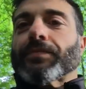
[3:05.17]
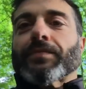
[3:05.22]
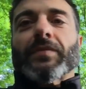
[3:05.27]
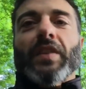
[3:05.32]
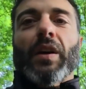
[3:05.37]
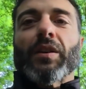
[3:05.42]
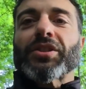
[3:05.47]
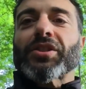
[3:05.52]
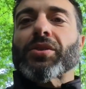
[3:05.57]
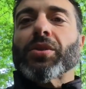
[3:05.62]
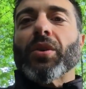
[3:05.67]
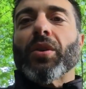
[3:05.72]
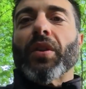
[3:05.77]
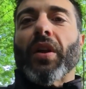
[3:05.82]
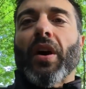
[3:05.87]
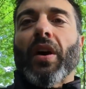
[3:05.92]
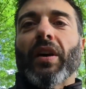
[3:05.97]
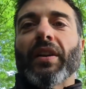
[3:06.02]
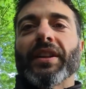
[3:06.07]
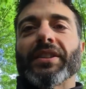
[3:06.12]
that was cool
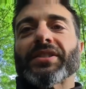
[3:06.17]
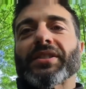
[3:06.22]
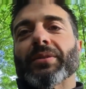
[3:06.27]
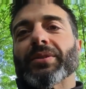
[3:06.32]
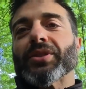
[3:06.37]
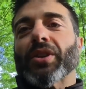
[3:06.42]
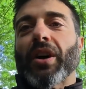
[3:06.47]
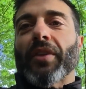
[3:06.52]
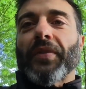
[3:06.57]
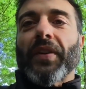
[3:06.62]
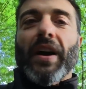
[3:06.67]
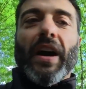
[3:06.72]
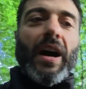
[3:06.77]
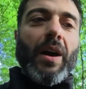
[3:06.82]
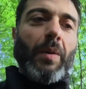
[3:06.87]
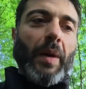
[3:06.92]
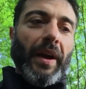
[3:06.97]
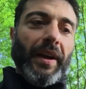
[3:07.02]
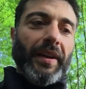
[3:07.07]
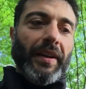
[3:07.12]
though. At least it was off the
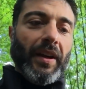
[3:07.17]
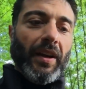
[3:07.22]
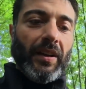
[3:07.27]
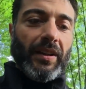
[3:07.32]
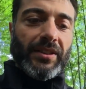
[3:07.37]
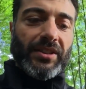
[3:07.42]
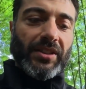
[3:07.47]
highway, you know.